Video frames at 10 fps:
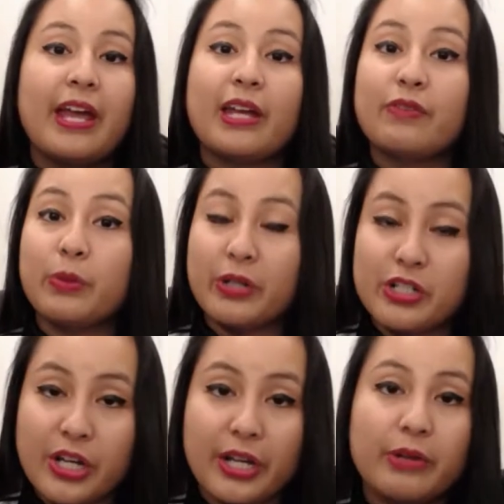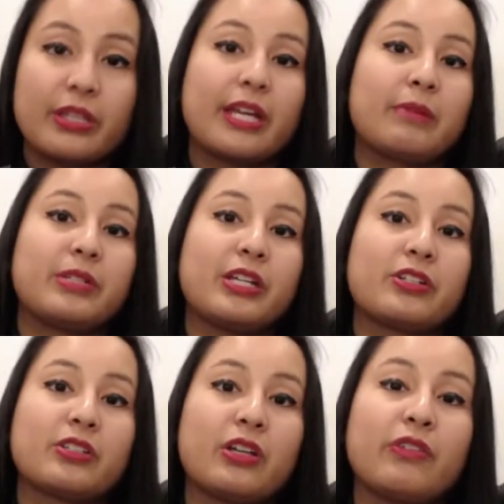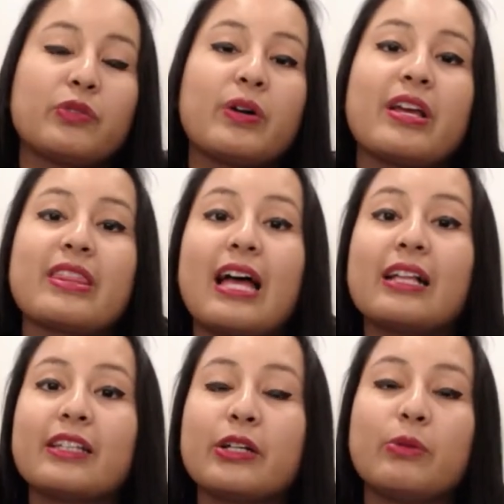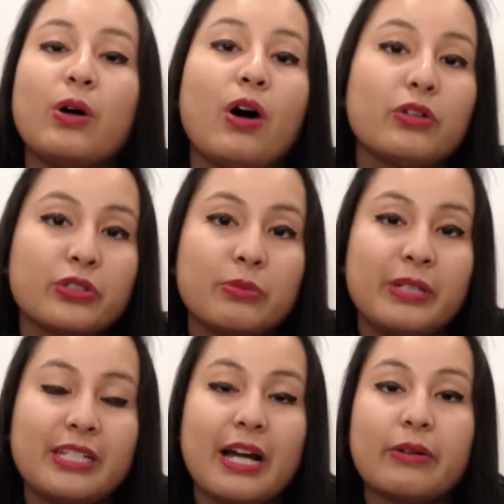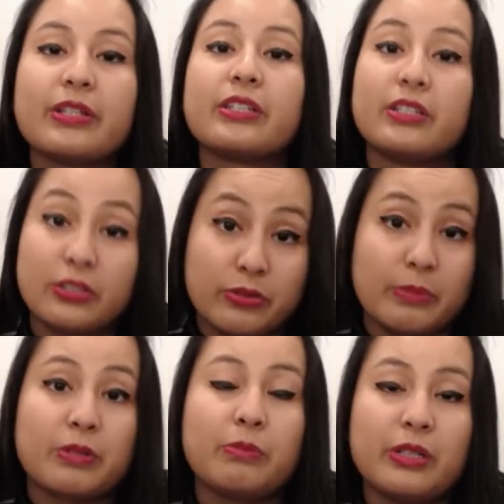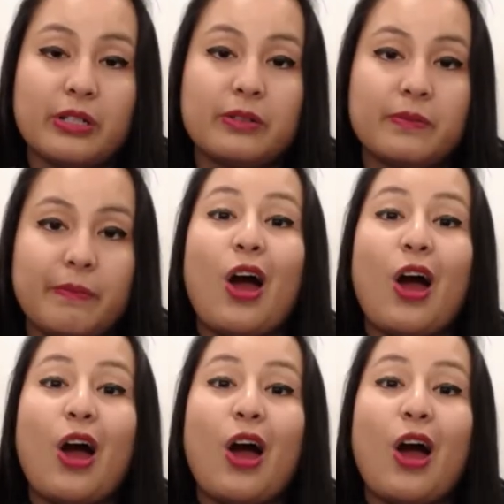And if you want to check out the Camtasia software, that link will also be down in the description below.